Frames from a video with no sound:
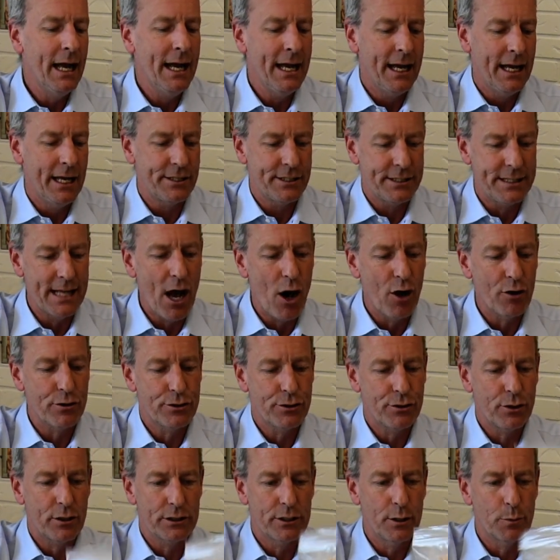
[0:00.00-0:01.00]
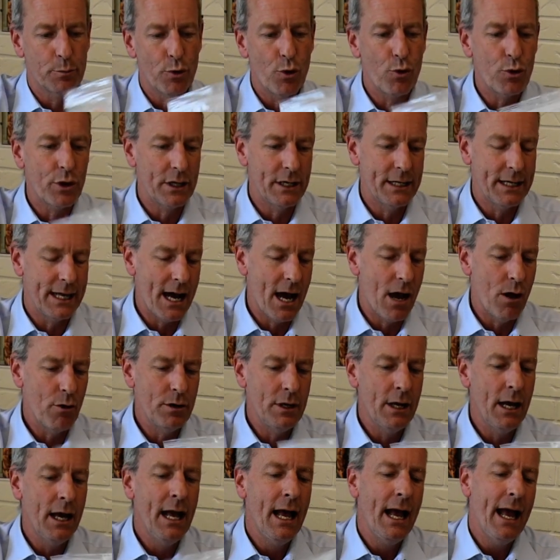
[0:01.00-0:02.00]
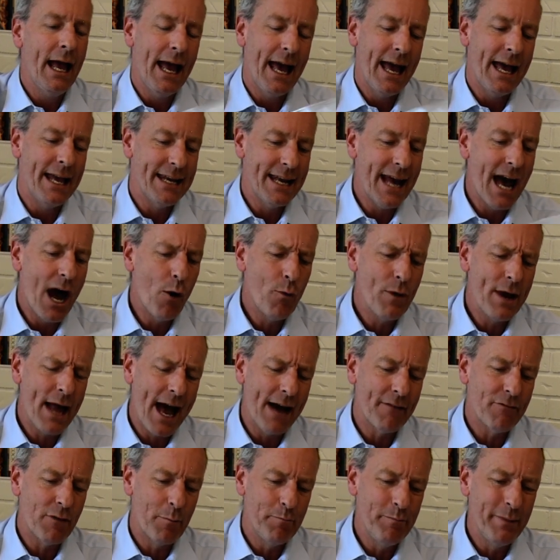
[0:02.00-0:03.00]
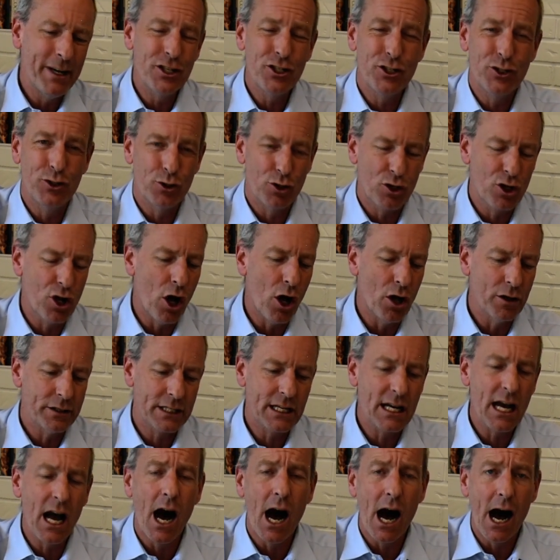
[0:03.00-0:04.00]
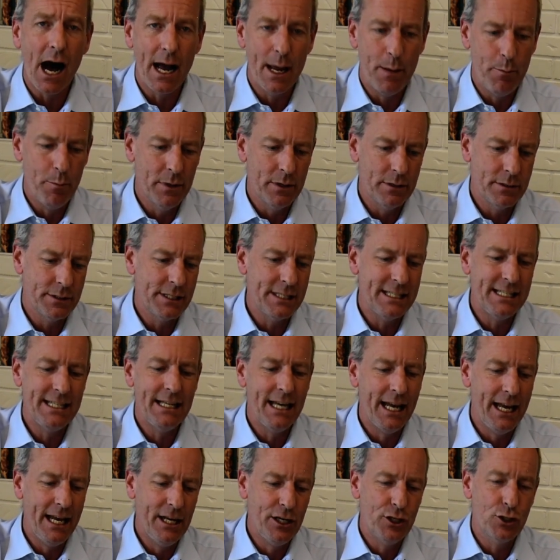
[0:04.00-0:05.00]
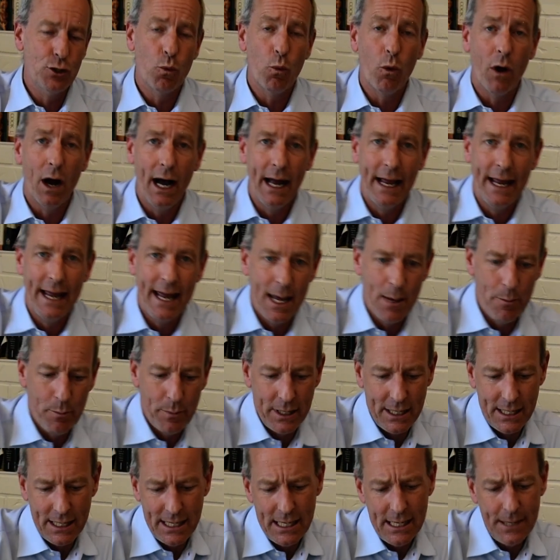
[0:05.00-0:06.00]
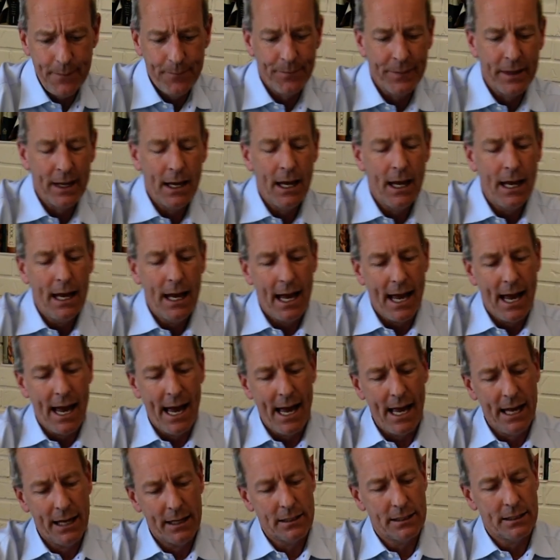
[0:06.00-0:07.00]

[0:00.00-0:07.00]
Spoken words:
it's now start to broken down. And now we have a mixture called chyme, C-H-Y-M-E. And